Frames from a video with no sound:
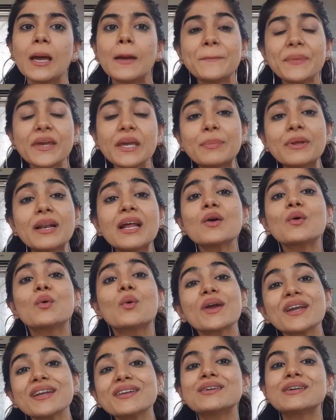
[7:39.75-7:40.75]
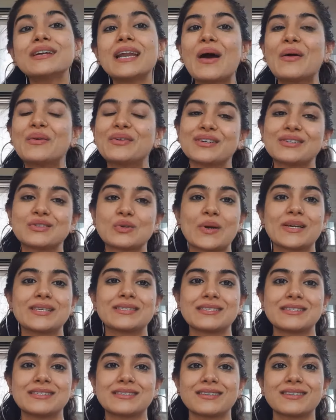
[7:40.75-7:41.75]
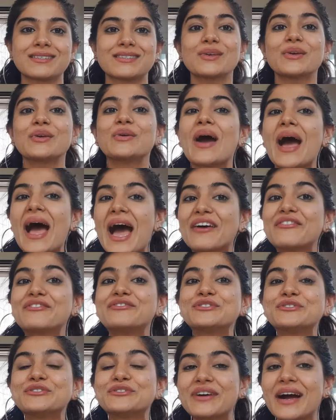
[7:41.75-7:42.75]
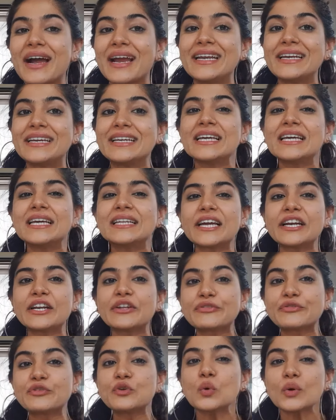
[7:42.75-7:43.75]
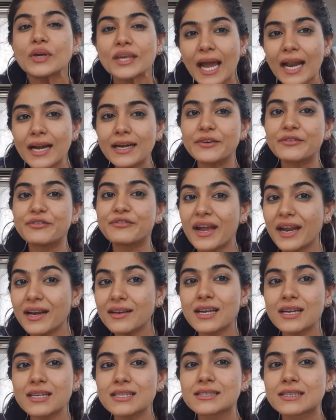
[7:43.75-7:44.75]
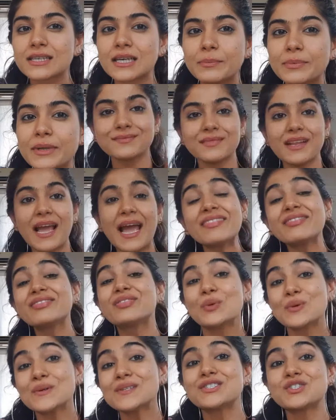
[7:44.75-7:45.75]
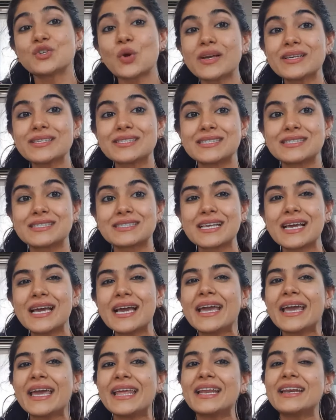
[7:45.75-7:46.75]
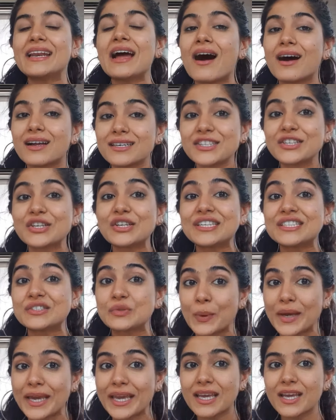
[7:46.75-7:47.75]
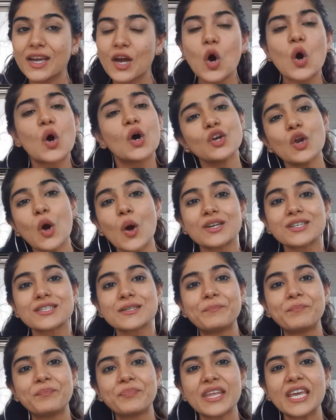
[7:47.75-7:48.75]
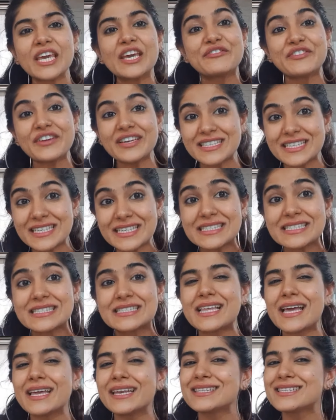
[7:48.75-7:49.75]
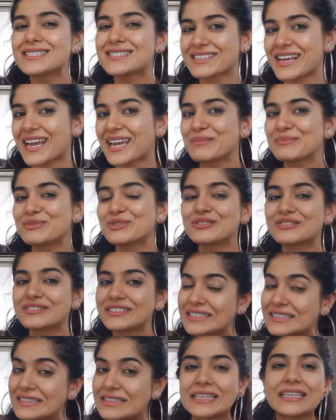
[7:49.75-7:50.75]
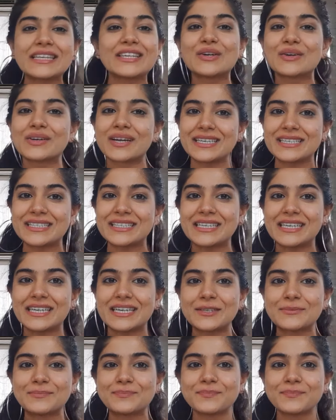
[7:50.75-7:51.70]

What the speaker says: People are going to doubt your choices. So you have to find that if you can defend that script and those choices in an articulate way or not. If it is, then it's time to rethink your idea.